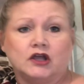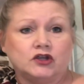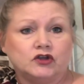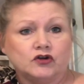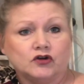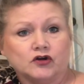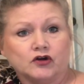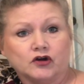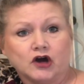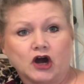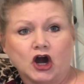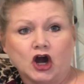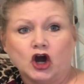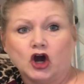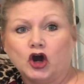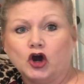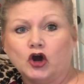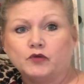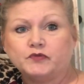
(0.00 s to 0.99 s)
your
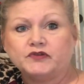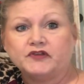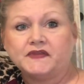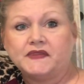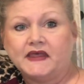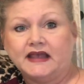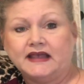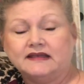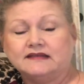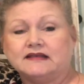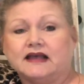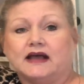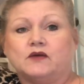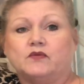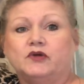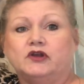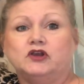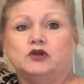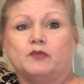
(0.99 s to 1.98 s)
herbs and things
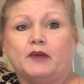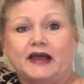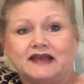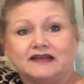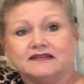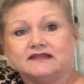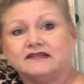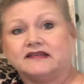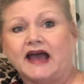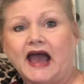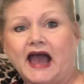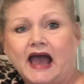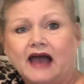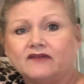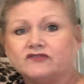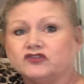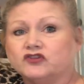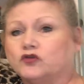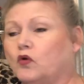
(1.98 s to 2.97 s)
like when you're making
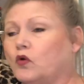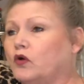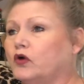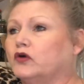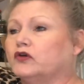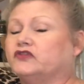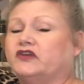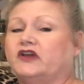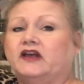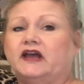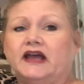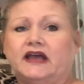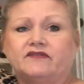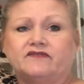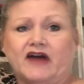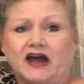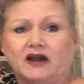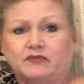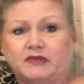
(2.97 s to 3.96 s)
salves and oils.
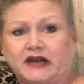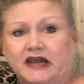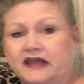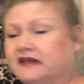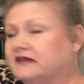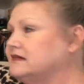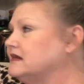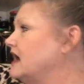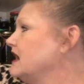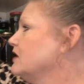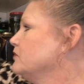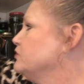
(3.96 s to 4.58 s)
Vitamin E is like a